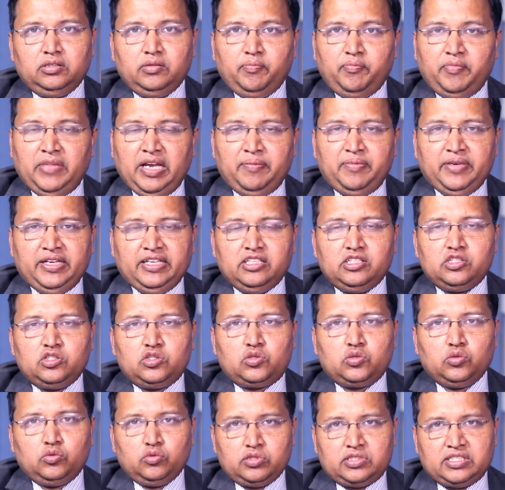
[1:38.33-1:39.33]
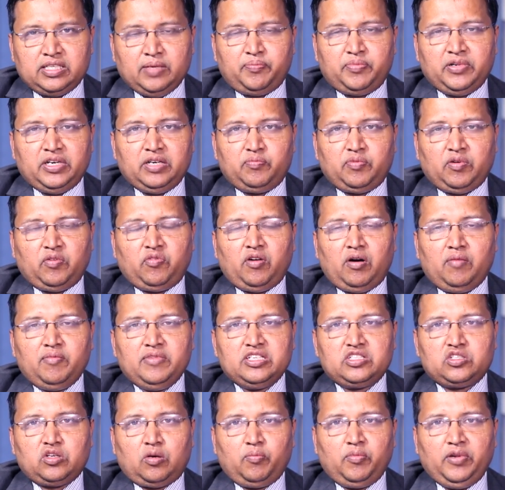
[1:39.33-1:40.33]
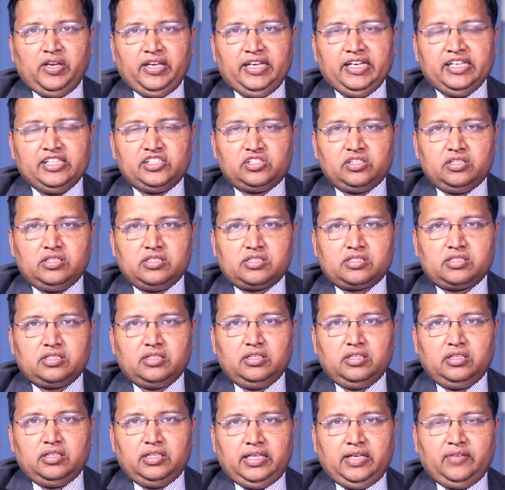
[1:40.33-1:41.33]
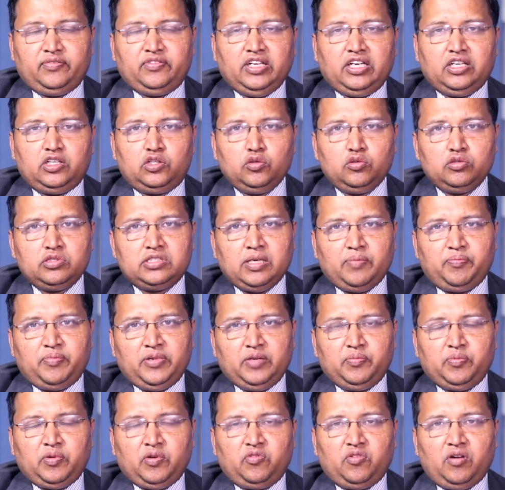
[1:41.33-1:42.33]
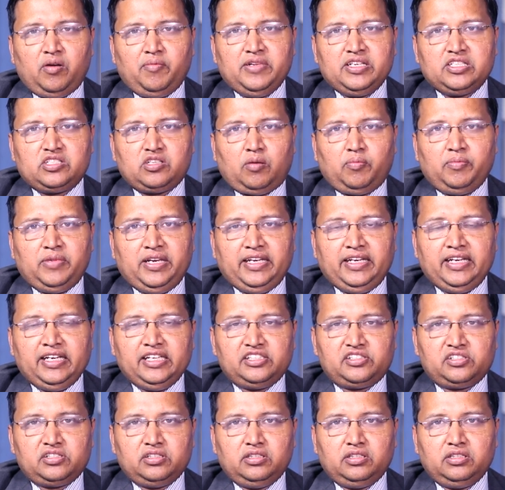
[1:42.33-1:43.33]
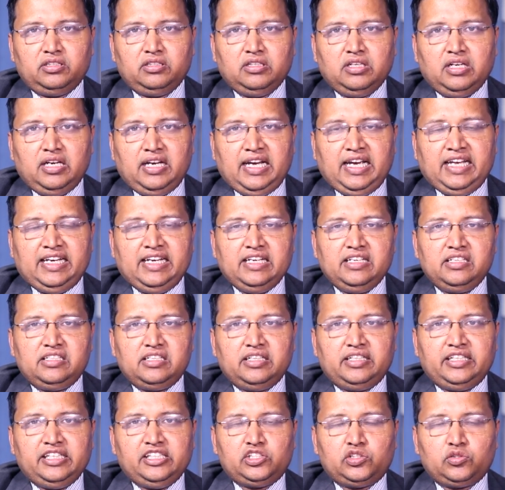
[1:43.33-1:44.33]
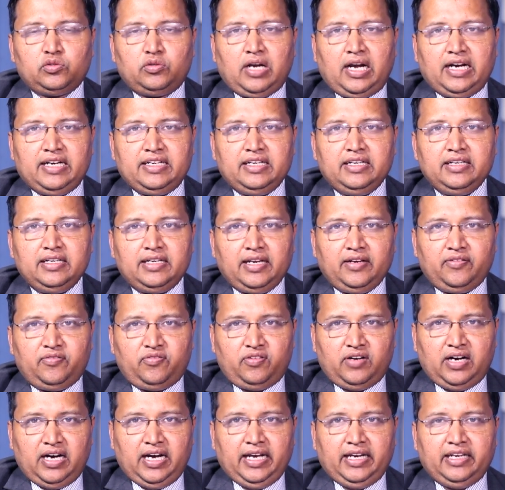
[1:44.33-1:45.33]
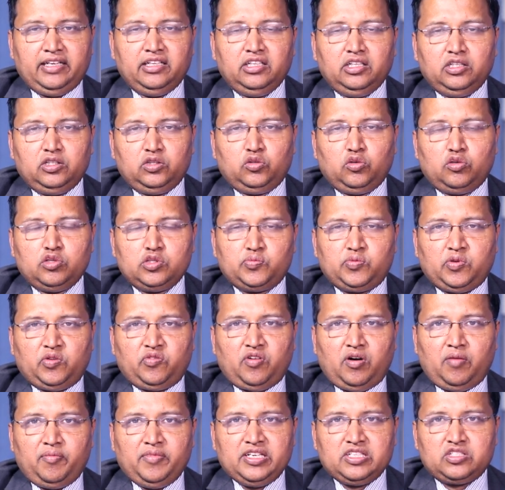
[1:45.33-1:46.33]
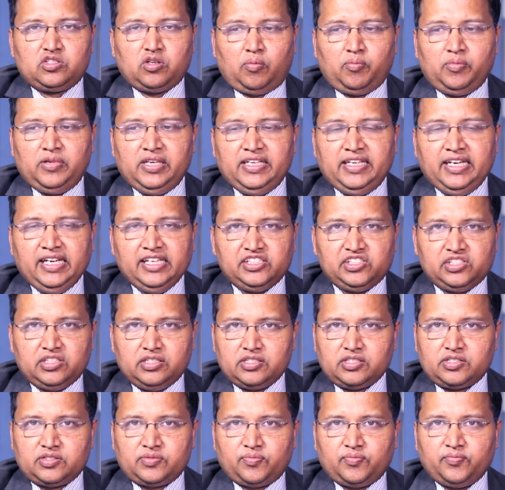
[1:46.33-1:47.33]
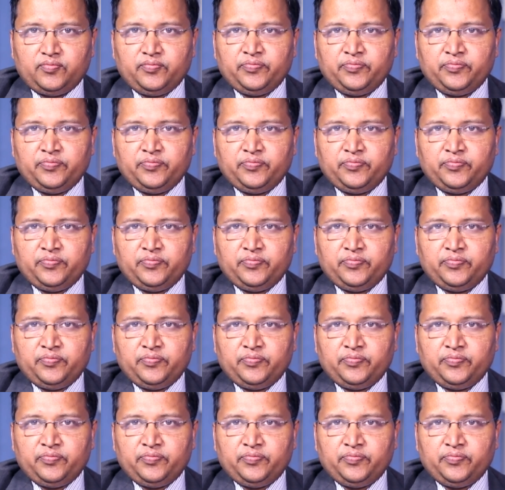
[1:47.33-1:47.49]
may be two separate performance obligations. If there are two separate performance obligations, an entity should identify those performance obligations.